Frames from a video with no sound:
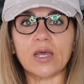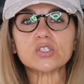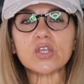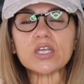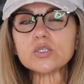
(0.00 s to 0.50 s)

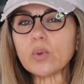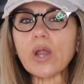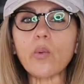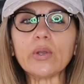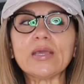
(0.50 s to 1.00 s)
So that's what
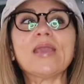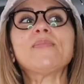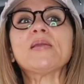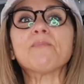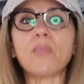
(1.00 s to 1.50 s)
I want to
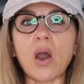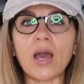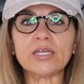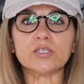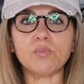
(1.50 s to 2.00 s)
keep in
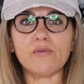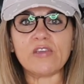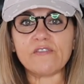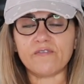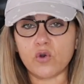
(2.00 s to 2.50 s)
mind
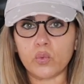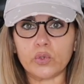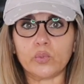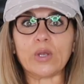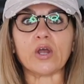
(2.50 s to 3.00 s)
moving
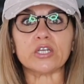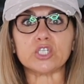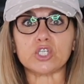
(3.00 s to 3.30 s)
forward when I